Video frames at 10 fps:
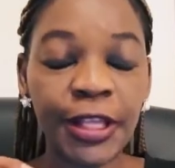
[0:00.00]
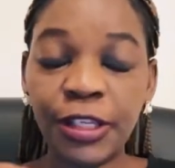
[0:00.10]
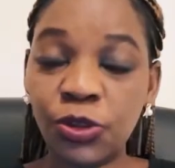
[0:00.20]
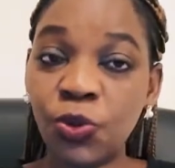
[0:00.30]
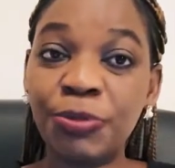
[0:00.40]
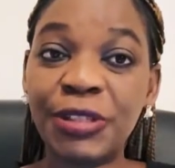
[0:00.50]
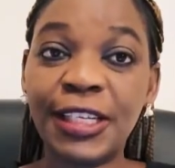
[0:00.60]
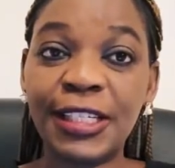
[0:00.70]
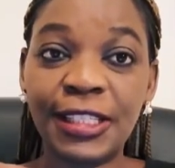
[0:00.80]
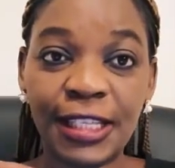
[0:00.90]
this
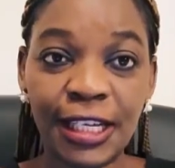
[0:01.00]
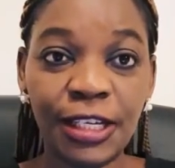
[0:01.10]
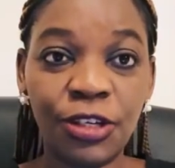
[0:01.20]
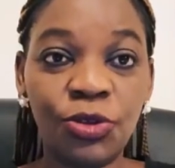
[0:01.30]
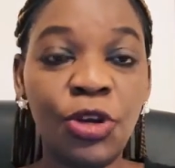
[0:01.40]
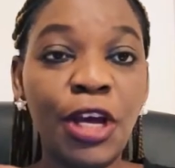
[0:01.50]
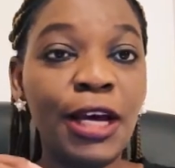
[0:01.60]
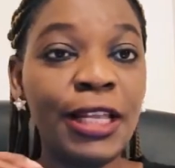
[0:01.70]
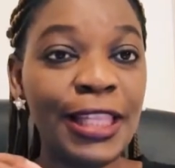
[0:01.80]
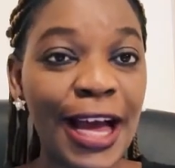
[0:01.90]
website is telling you
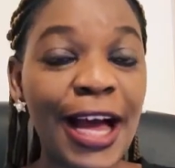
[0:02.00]
there